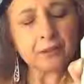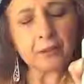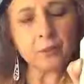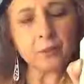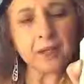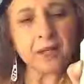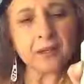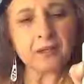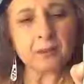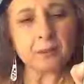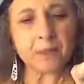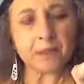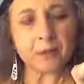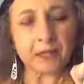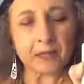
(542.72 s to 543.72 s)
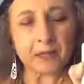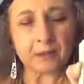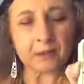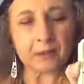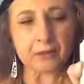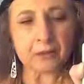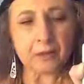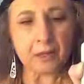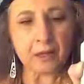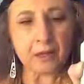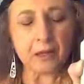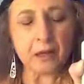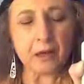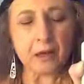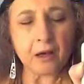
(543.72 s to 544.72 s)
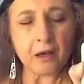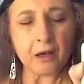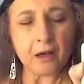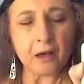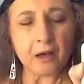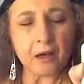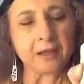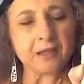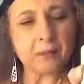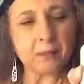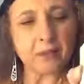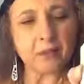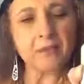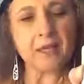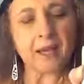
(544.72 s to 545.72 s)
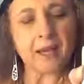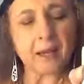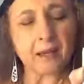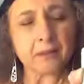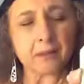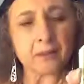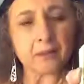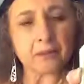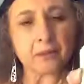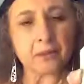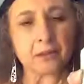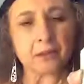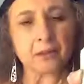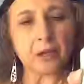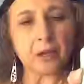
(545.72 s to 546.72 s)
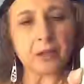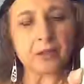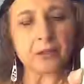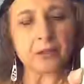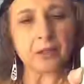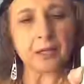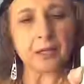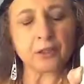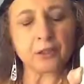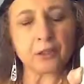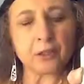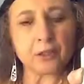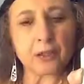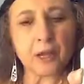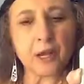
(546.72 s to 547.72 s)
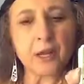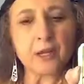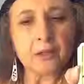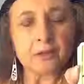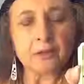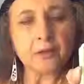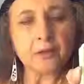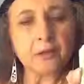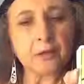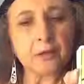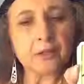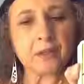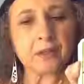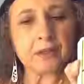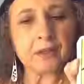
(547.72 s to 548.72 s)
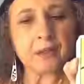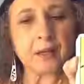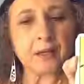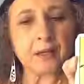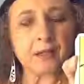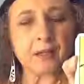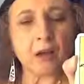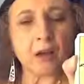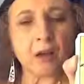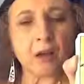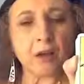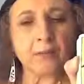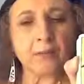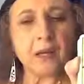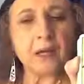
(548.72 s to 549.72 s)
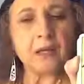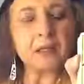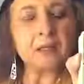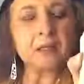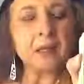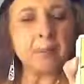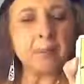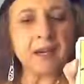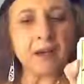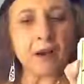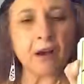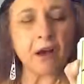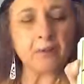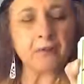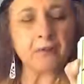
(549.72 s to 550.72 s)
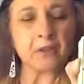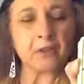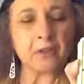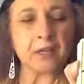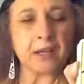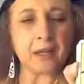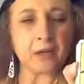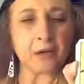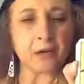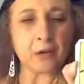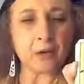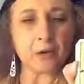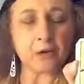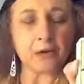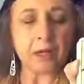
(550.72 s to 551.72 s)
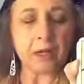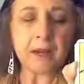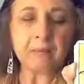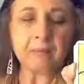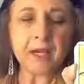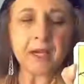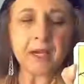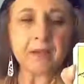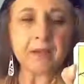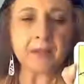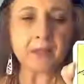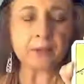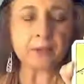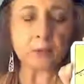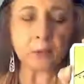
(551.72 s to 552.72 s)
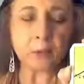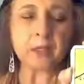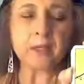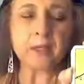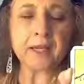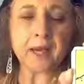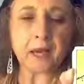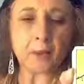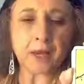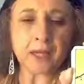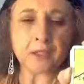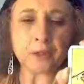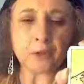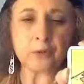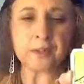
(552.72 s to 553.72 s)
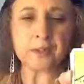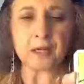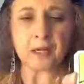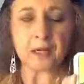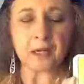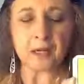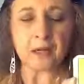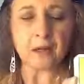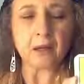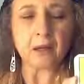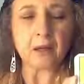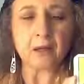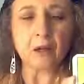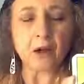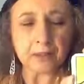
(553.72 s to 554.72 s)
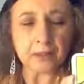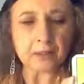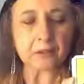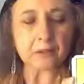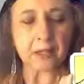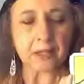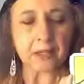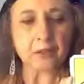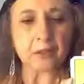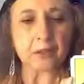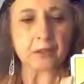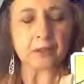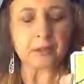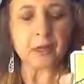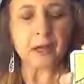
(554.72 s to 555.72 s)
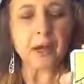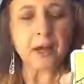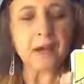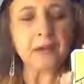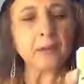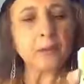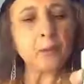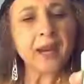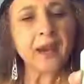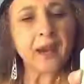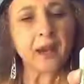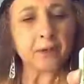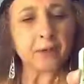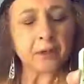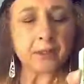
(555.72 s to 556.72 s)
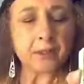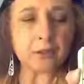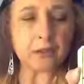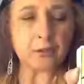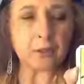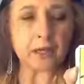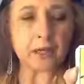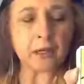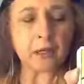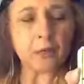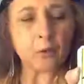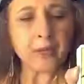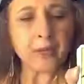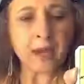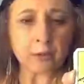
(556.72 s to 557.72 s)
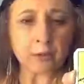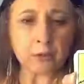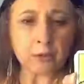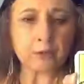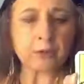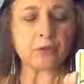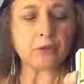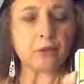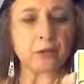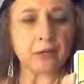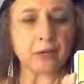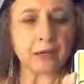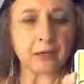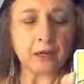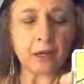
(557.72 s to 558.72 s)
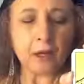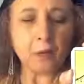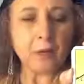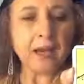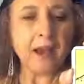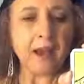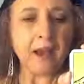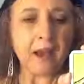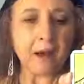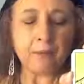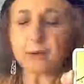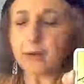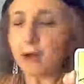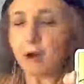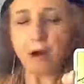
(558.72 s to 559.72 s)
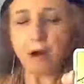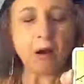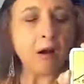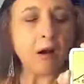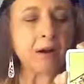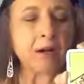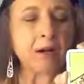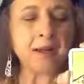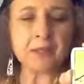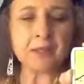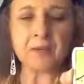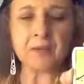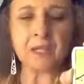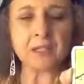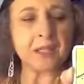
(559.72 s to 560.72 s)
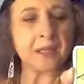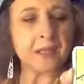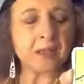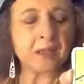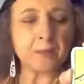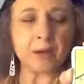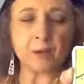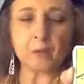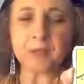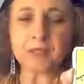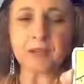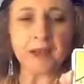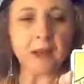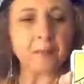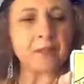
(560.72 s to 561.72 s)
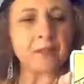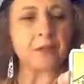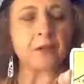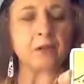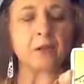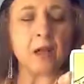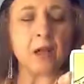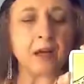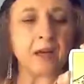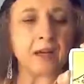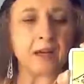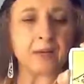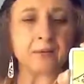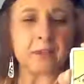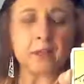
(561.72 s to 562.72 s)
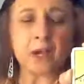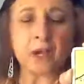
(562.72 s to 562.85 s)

as we experience the placement of the ancestors in constellation. So there's a sense of leaping off into the unknown, and that is really how I do see constellations. That we have our history, we have our story, we have all kinds of ideas about what's happened in our lives.